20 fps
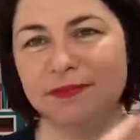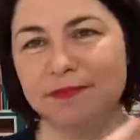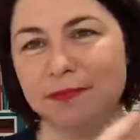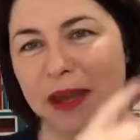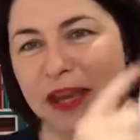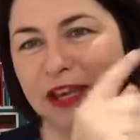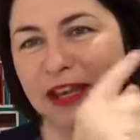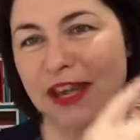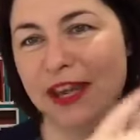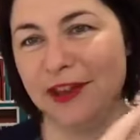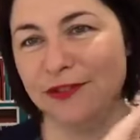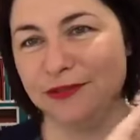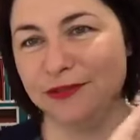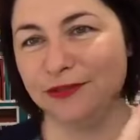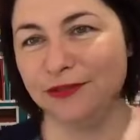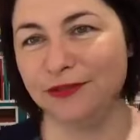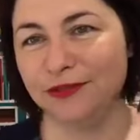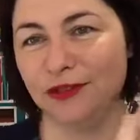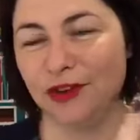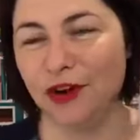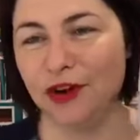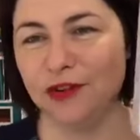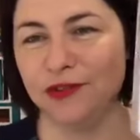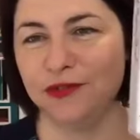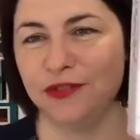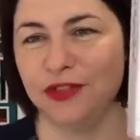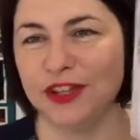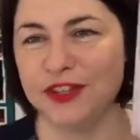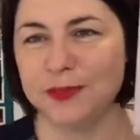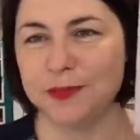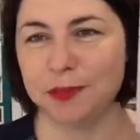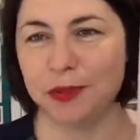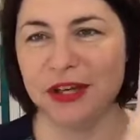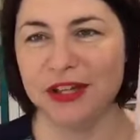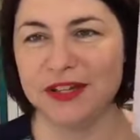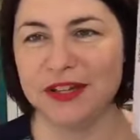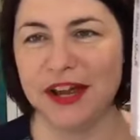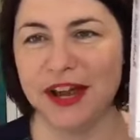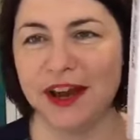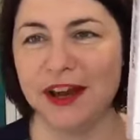PDF of this
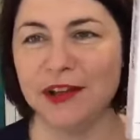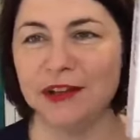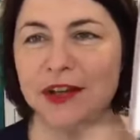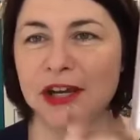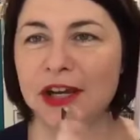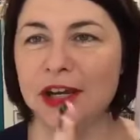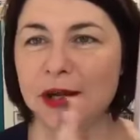printout,